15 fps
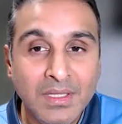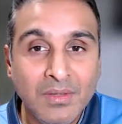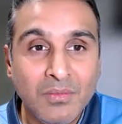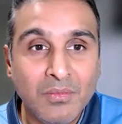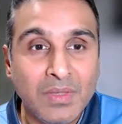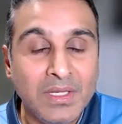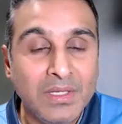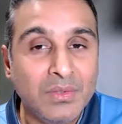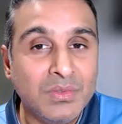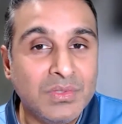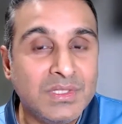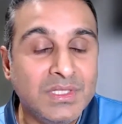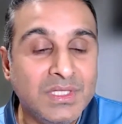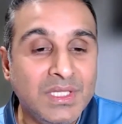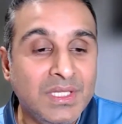when you
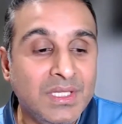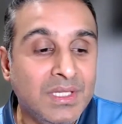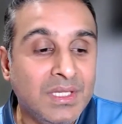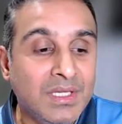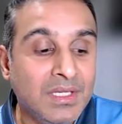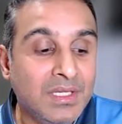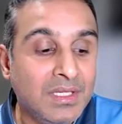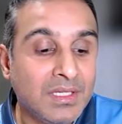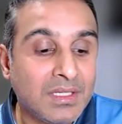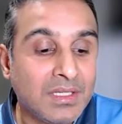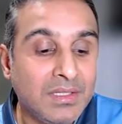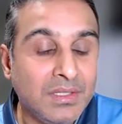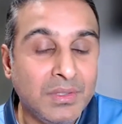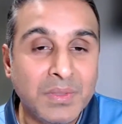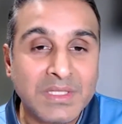see
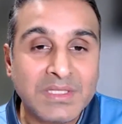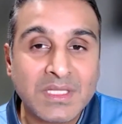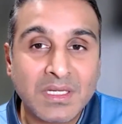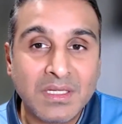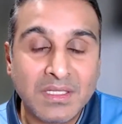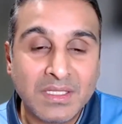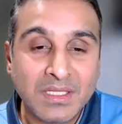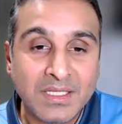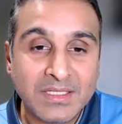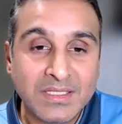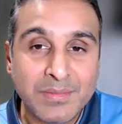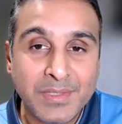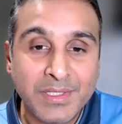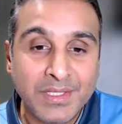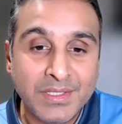US clinical
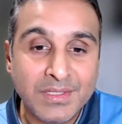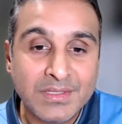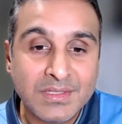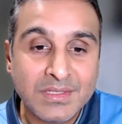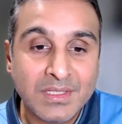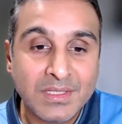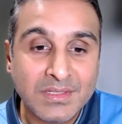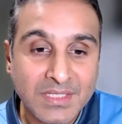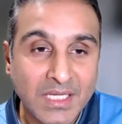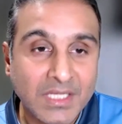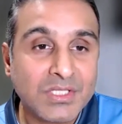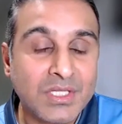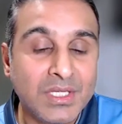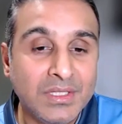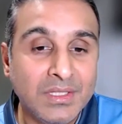experience
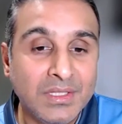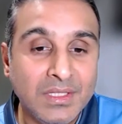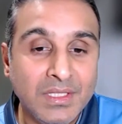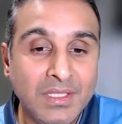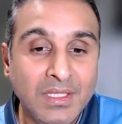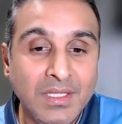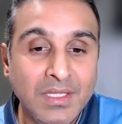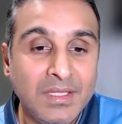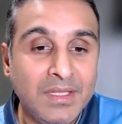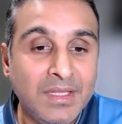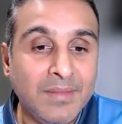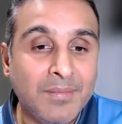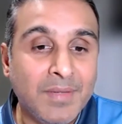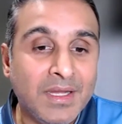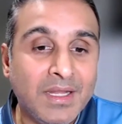section,
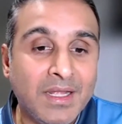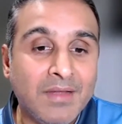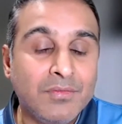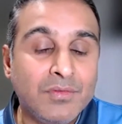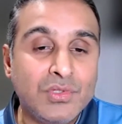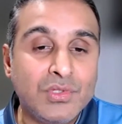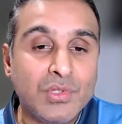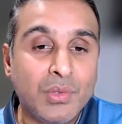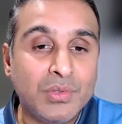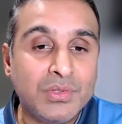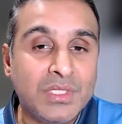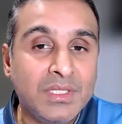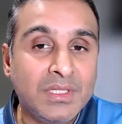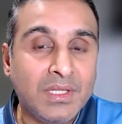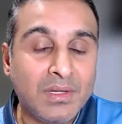they might have
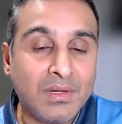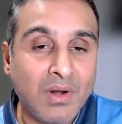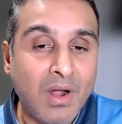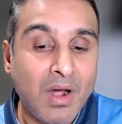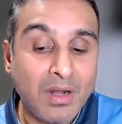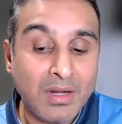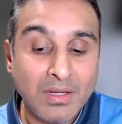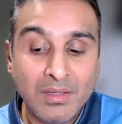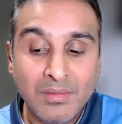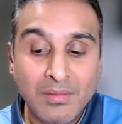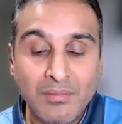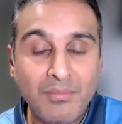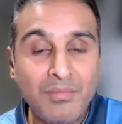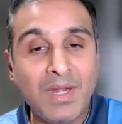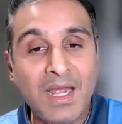chosen the wrong
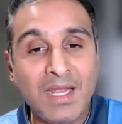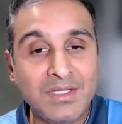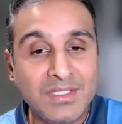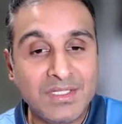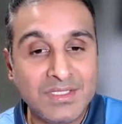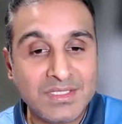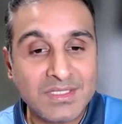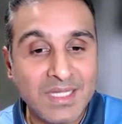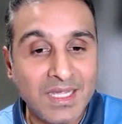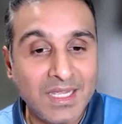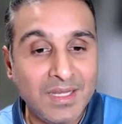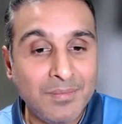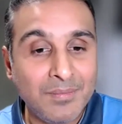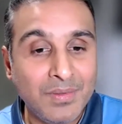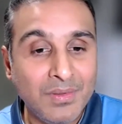practice
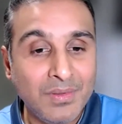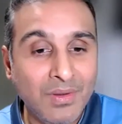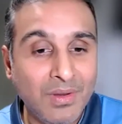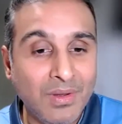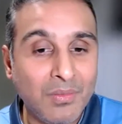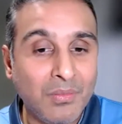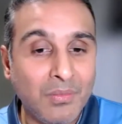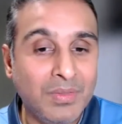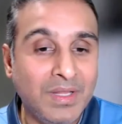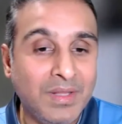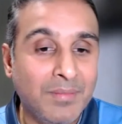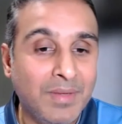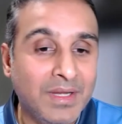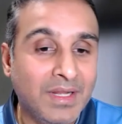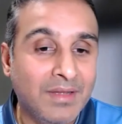type, or they
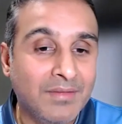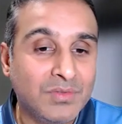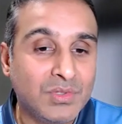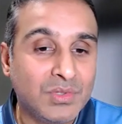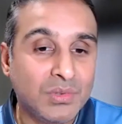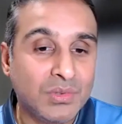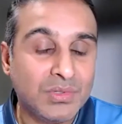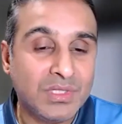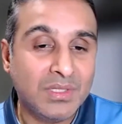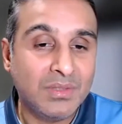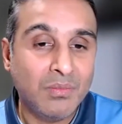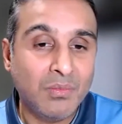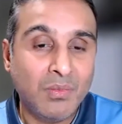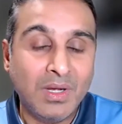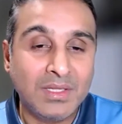might have
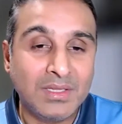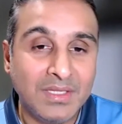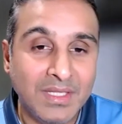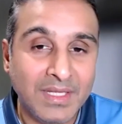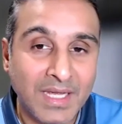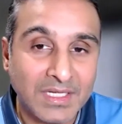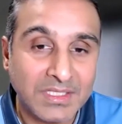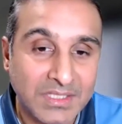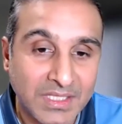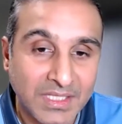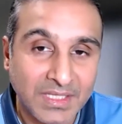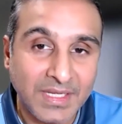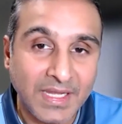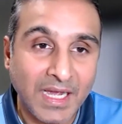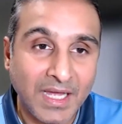chosen what they actually
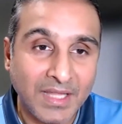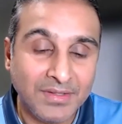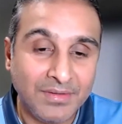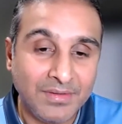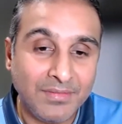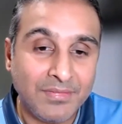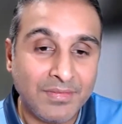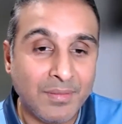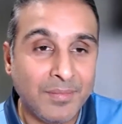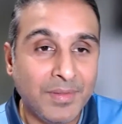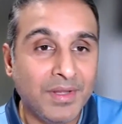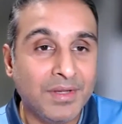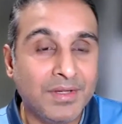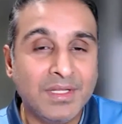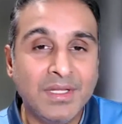gathered from
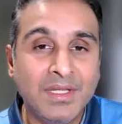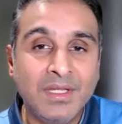it.